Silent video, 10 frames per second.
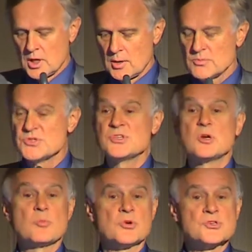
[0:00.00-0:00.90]

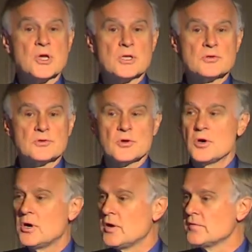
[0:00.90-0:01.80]
0%
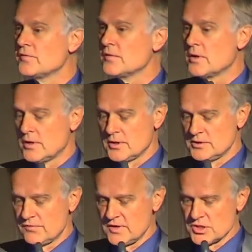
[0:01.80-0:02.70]
of
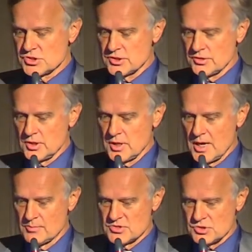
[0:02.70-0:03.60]
deflationary
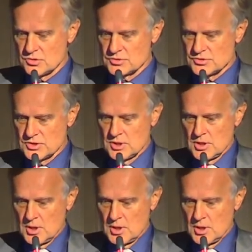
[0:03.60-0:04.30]
episodes.